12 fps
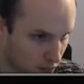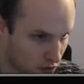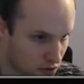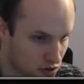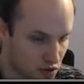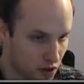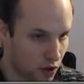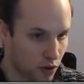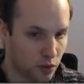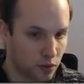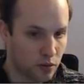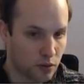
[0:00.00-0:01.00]

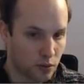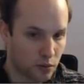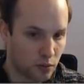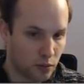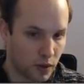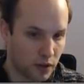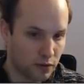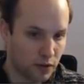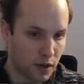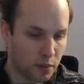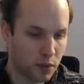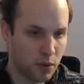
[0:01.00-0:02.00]
So we
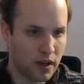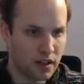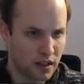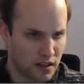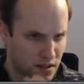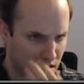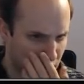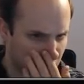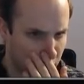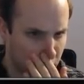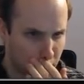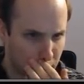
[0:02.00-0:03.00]
flop quite decent
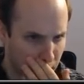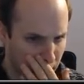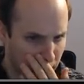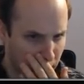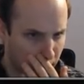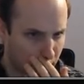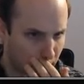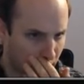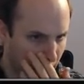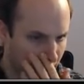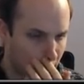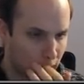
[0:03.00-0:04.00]
here.
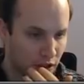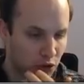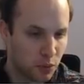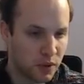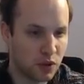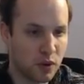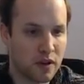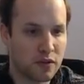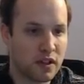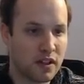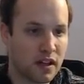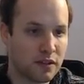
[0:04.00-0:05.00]
Not only do we have
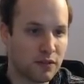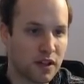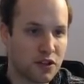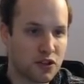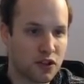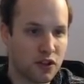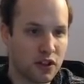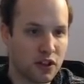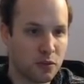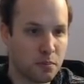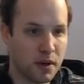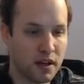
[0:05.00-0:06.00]
the nut flush draw
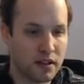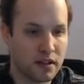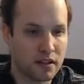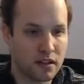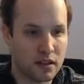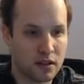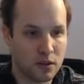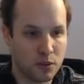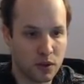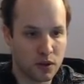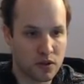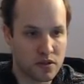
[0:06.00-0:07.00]
here, but
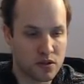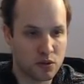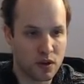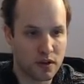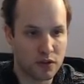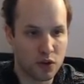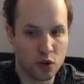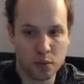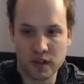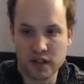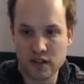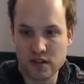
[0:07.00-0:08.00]
we also do have an
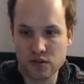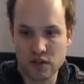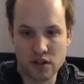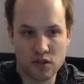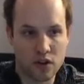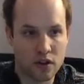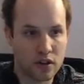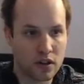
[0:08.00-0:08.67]
open-ended straight draw.